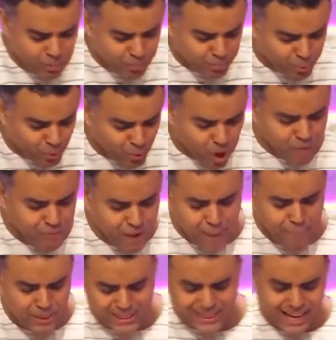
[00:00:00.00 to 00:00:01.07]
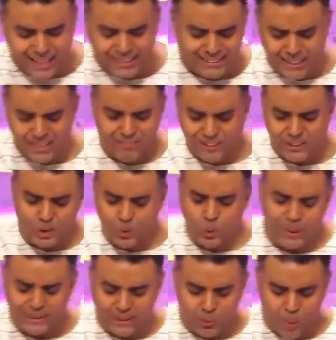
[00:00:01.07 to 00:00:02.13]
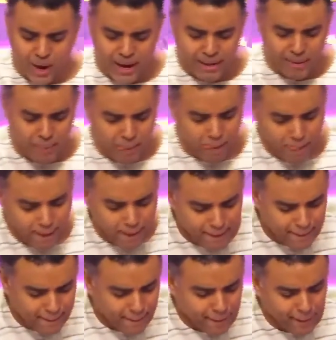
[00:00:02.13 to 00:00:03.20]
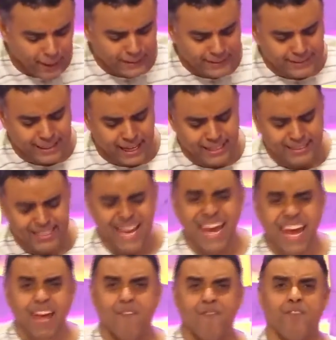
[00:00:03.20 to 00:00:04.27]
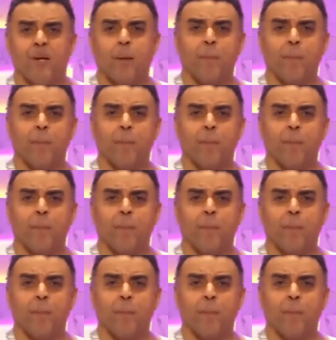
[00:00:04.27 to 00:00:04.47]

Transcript: Proverbs 13, verse 21, it says, Evil